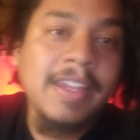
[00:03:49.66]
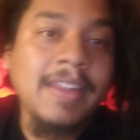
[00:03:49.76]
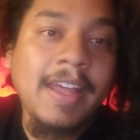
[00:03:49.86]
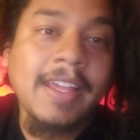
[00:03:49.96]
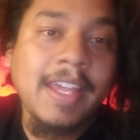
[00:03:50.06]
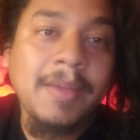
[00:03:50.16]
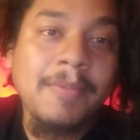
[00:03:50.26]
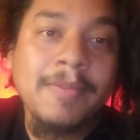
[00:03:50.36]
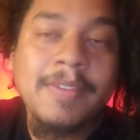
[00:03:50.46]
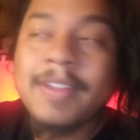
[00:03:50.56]
in that game.
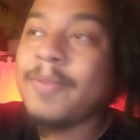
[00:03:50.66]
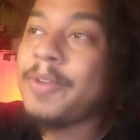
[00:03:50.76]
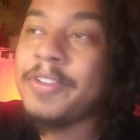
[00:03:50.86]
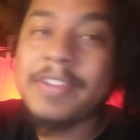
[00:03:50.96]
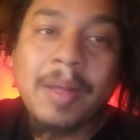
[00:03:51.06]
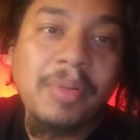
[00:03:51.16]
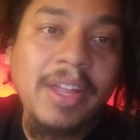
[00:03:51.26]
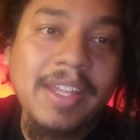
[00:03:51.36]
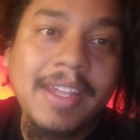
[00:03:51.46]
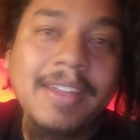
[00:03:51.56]
When you stop
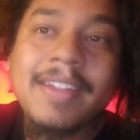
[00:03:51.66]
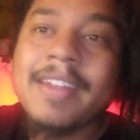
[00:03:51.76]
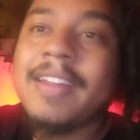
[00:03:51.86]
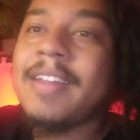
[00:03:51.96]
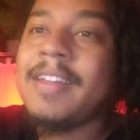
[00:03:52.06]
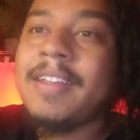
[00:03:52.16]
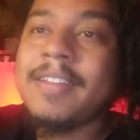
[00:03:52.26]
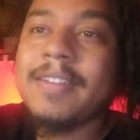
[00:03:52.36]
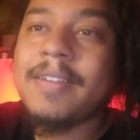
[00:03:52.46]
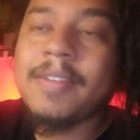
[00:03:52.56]
playing it,
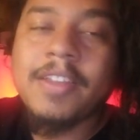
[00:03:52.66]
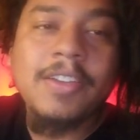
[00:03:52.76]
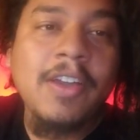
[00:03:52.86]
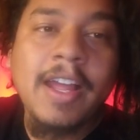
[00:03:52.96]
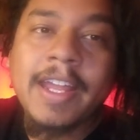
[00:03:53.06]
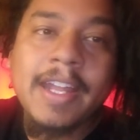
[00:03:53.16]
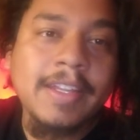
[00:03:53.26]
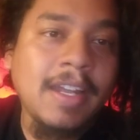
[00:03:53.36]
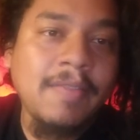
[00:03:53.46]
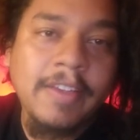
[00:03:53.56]
you're not getting
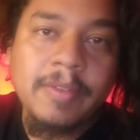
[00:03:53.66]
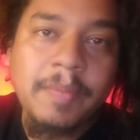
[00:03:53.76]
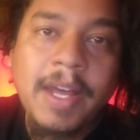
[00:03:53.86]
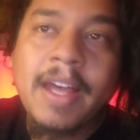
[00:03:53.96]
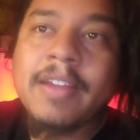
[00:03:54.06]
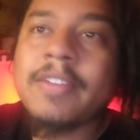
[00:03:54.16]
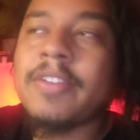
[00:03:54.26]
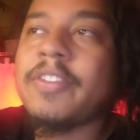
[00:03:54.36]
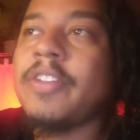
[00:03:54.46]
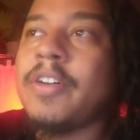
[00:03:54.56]
that investment back.
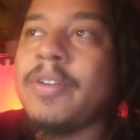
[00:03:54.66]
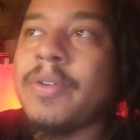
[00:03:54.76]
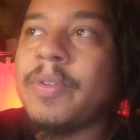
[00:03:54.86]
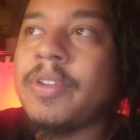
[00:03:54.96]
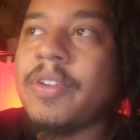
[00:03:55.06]
There's no